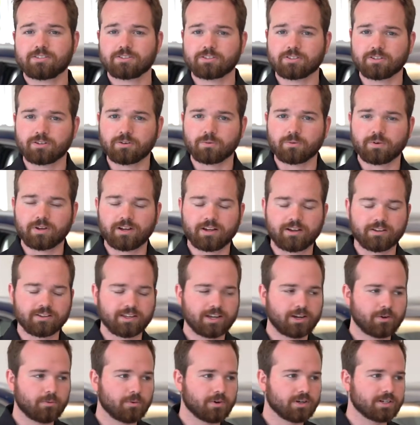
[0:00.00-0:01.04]
So how
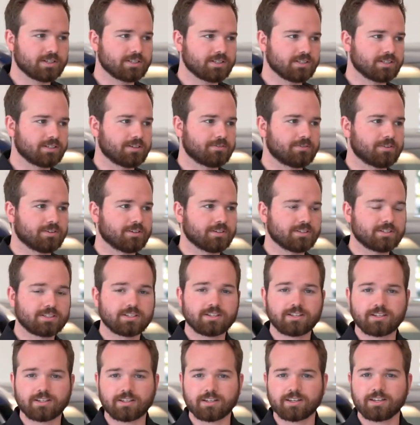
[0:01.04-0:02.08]
that works is if you're
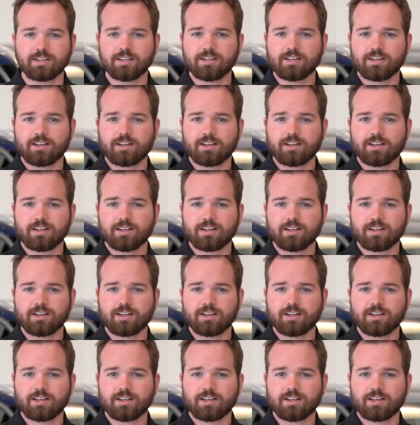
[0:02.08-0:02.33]
sitting